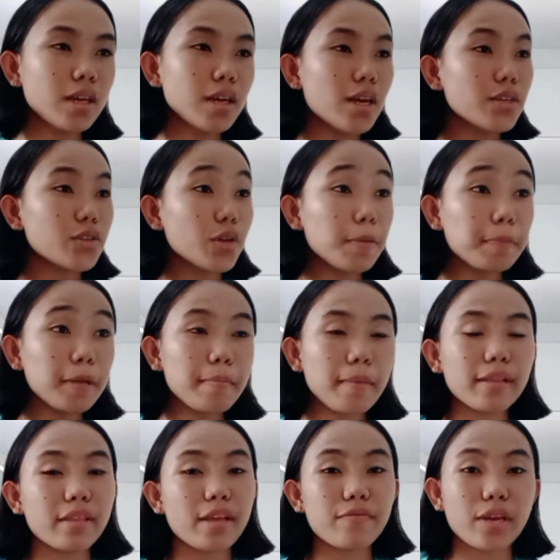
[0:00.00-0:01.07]
So
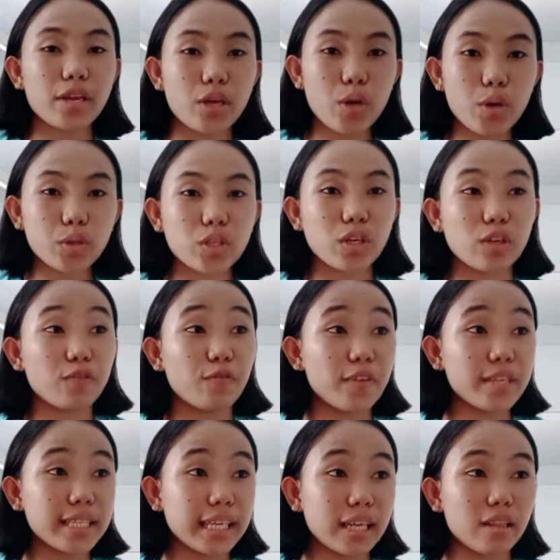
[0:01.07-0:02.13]
implementing the use of
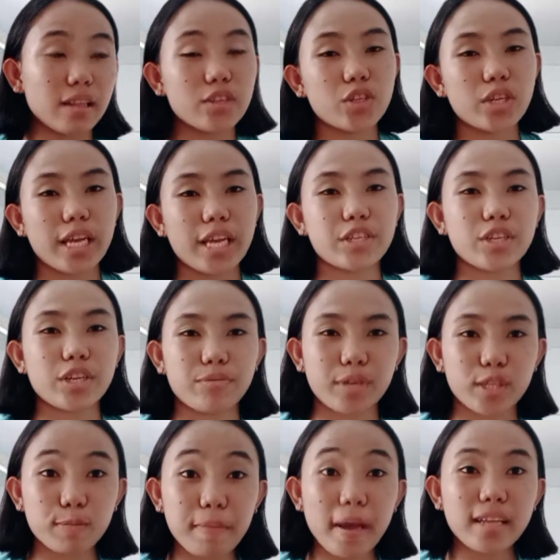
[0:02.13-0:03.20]
physical education
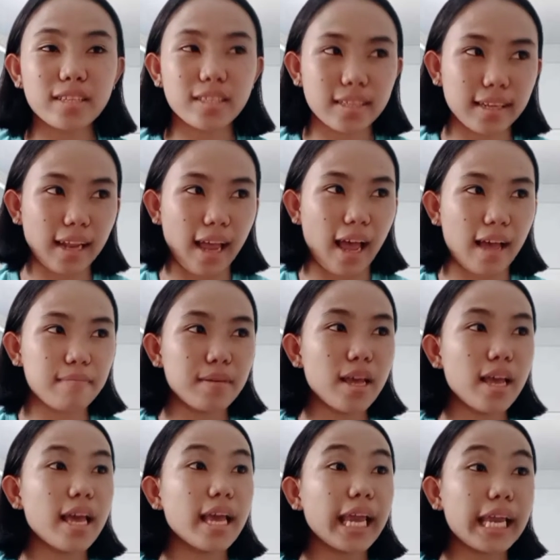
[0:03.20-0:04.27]
response club
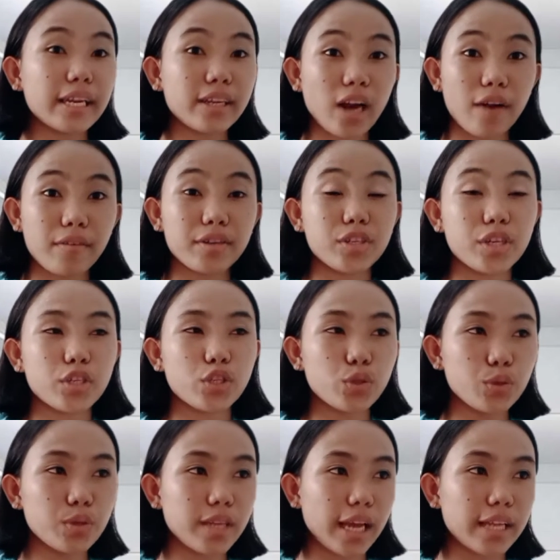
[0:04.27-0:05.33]
encourages
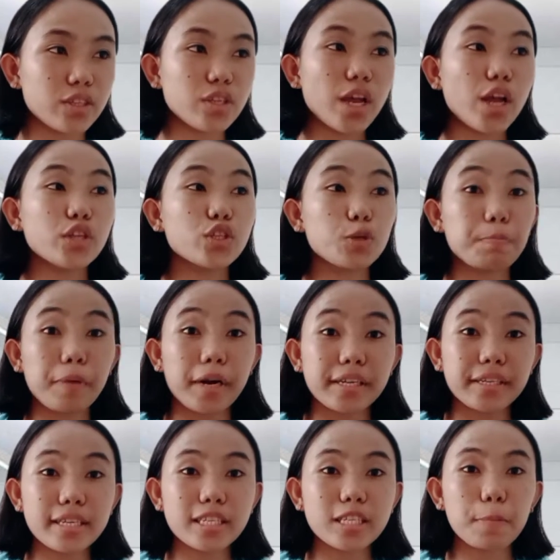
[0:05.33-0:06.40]
students to
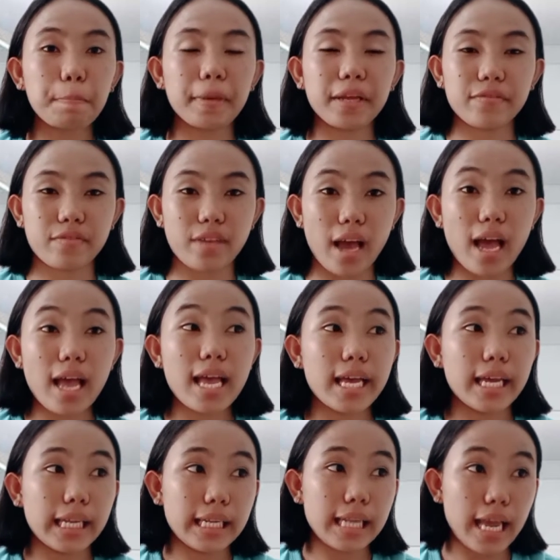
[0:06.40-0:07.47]
participate the
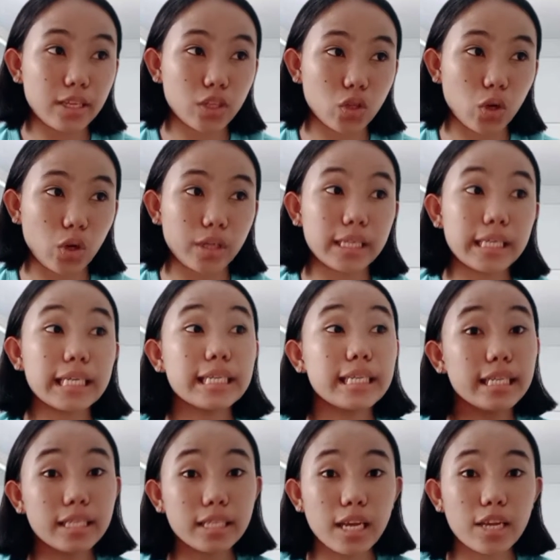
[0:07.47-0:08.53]
lesson
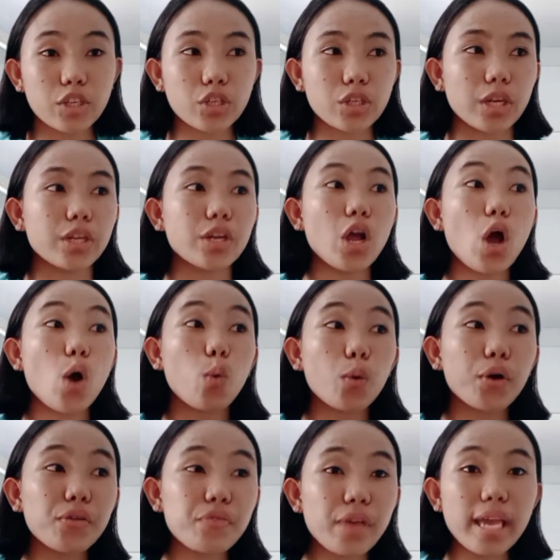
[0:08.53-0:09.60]
discussion
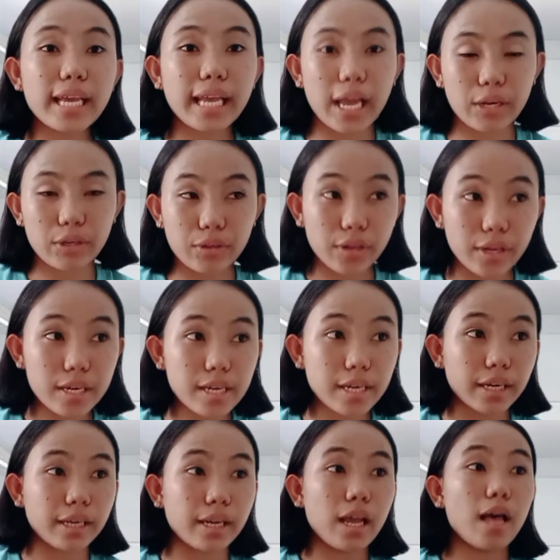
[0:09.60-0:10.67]
where they can earn